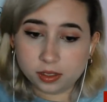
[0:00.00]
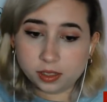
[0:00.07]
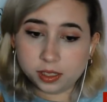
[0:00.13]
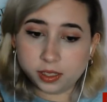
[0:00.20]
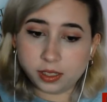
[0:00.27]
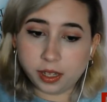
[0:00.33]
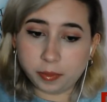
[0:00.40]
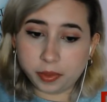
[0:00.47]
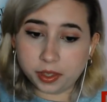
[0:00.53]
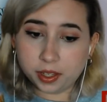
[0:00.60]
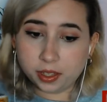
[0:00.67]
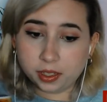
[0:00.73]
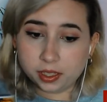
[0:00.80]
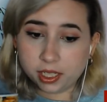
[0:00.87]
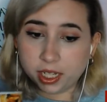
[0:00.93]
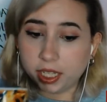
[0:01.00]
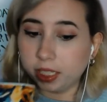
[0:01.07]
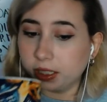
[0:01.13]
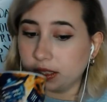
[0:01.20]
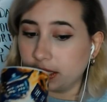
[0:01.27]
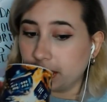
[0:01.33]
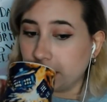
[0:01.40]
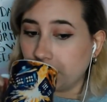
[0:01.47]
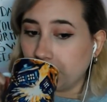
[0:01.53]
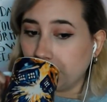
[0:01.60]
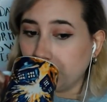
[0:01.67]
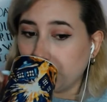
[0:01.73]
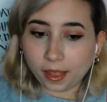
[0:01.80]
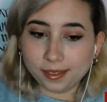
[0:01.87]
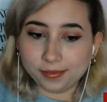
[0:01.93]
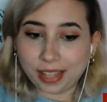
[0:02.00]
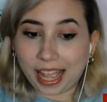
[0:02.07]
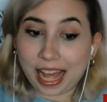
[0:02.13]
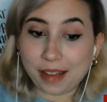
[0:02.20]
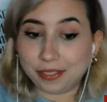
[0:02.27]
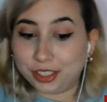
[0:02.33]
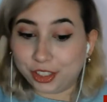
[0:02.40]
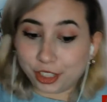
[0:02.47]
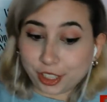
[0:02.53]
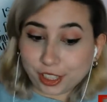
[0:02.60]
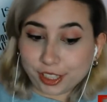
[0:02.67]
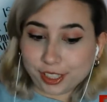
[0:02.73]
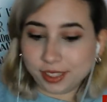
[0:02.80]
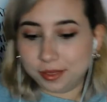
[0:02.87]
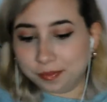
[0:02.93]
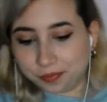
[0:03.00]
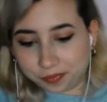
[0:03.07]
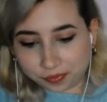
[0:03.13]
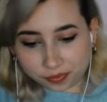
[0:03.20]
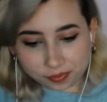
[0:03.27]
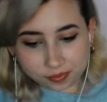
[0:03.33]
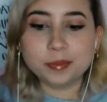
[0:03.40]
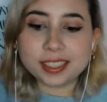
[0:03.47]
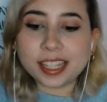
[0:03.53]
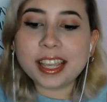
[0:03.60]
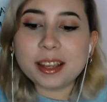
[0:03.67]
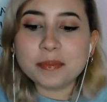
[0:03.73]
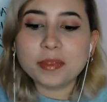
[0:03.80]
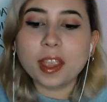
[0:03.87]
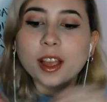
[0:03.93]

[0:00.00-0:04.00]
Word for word: Same thing in the end. Haven't turned. See?